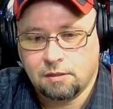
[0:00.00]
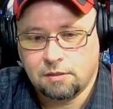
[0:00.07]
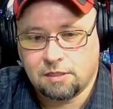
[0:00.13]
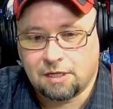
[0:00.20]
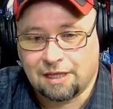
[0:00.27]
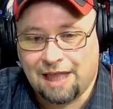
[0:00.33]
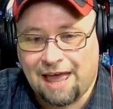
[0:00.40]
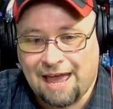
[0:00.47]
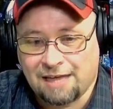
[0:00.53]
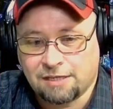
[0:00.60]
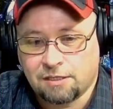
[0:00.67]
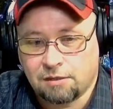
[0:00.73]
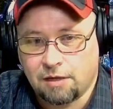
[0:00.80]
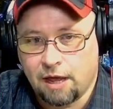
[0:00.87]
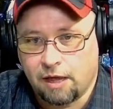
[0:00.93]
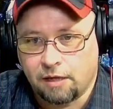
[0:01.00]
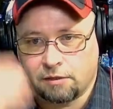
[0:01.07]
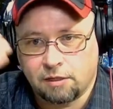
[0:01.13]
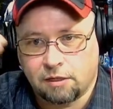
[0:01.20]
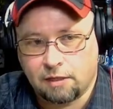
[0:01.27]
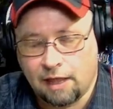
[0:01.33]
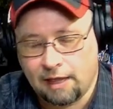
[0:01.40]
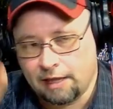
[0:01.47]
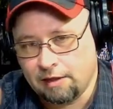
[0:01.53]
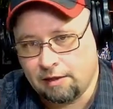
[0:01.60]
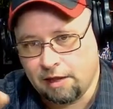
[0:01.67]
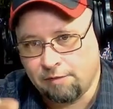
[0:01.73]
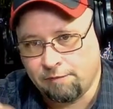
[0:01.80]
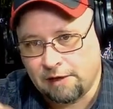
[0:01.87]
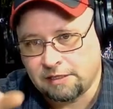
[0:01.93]
It's a glass, yeah.
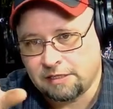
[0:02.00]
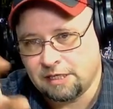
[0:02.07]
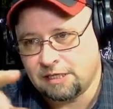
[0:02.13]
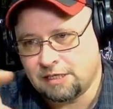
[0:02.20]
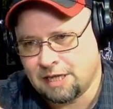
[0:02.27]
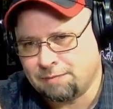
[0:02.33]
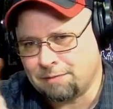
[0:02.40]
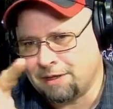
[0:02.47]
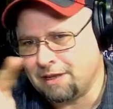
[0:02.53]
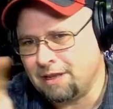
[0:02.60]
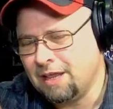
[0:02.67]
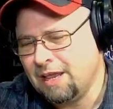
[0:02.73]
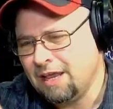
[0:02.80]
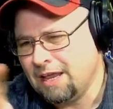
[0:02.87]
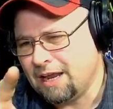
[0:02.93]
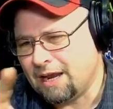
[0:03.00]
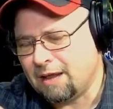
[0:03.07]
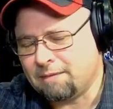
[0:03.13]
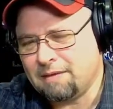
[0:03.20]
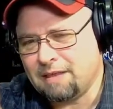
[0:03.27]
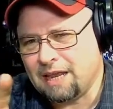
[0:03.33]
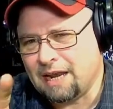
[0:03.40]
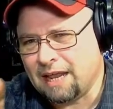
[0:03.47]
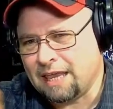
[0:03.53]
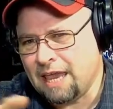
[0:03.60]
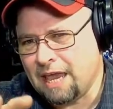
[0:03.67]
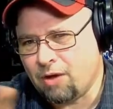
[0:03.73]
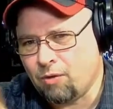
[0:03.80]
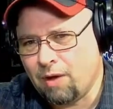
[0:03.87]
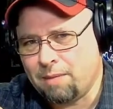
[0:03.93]
If I see something and I
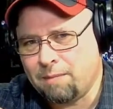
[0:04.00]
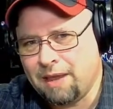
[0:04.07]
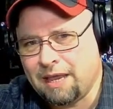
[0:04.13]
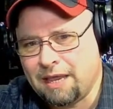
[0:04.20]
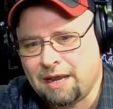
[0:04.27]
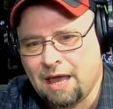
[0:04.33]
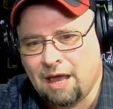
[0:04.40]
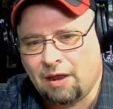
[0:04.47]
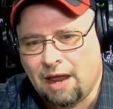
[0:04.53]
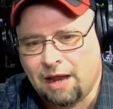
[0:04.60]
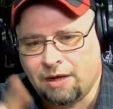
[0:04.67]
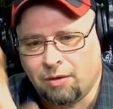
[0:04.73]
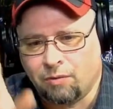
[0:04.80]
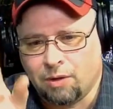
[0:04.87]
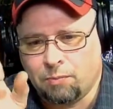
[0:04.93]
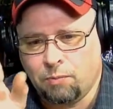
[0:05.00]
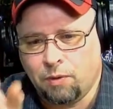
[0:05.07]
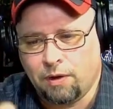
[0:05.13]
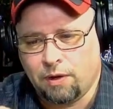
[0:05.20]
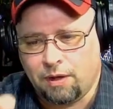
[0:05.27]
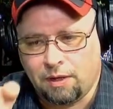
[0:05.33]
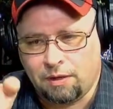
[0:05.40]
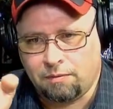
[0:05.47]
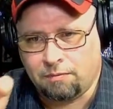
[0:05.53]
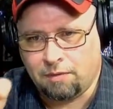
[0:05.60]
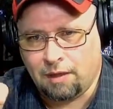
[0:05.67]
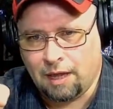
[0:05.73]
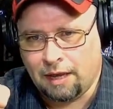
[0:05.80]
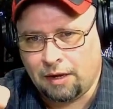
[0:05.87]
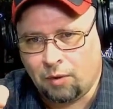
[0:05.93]
can't quite make it out, I don't want
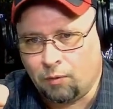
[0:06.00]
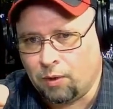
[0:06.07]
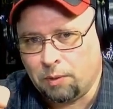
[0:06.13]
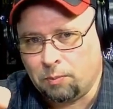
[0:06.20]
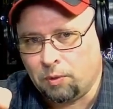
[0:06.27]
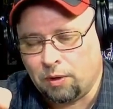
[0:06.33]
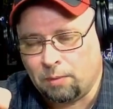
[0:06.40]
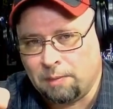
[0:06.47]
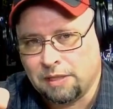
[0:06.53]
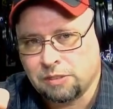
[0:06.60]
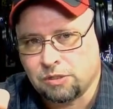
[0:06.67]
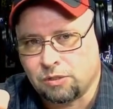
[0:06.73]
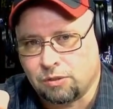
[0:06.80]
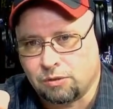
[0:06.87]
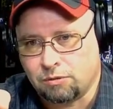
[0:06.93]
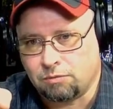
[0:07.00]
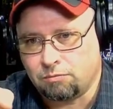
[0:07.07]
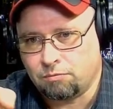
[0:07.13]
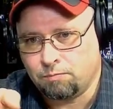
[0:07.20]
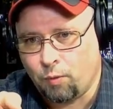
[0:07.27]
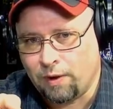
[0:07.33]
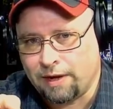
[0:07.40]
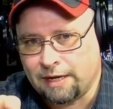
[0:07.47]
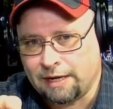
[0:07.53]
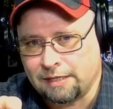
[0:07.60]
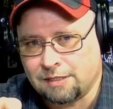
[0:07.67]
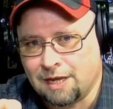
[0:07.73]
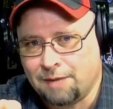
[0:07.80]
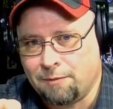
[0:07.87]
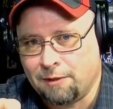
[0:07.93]
to put a muzzle pointed at
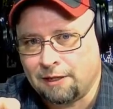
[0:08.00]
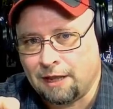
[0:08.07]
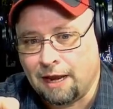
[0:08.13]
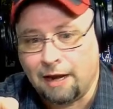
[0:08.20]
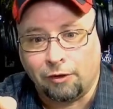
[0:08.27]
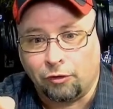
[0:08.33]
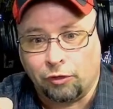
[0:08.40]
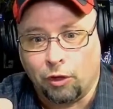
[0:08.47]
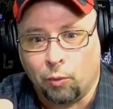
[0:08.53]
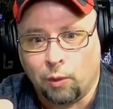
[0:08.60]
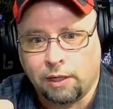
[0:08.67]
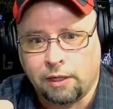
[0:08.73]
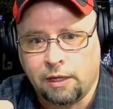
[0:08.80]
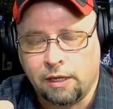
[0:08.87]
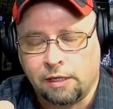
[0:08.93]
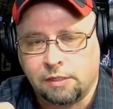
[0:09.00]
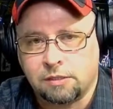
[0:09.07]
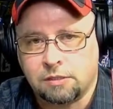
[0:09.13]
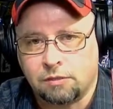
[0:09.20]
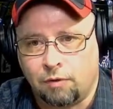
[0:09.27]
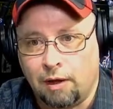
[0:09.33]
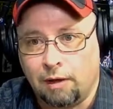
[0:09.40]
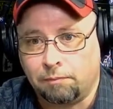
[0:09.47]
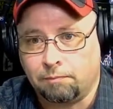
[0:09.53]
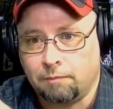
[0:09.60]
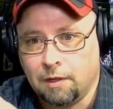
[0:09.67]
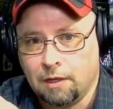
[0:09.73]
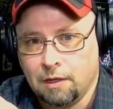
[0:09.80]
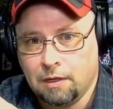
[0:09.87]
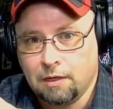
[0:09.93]
something that I don't know what it is. So
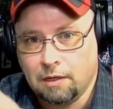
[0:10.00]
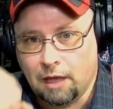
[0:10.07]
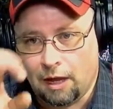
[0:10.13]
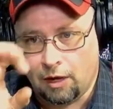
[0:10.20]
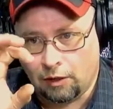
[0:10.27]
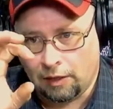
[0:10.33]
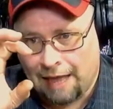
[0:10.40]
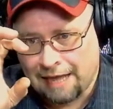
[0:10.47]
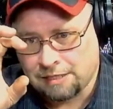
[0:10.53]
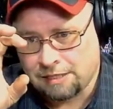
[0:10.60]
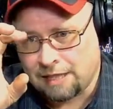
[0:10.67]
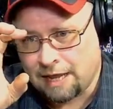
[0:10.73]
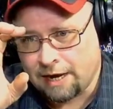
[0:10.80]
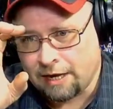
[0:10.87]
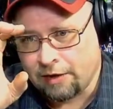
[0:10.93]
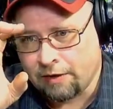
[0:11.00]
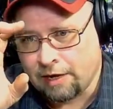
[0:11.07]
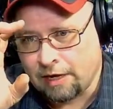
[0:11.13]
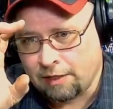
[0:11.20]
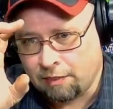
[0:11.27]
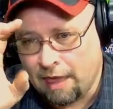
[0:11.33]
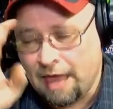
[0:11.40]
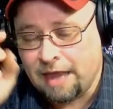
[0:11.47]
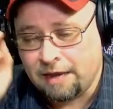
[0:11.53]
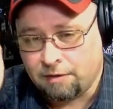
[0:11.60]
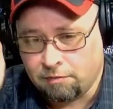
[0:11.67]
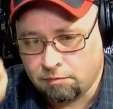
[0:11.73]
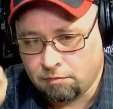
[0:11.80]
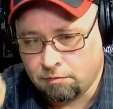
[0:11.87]
I'll glass that area, and then.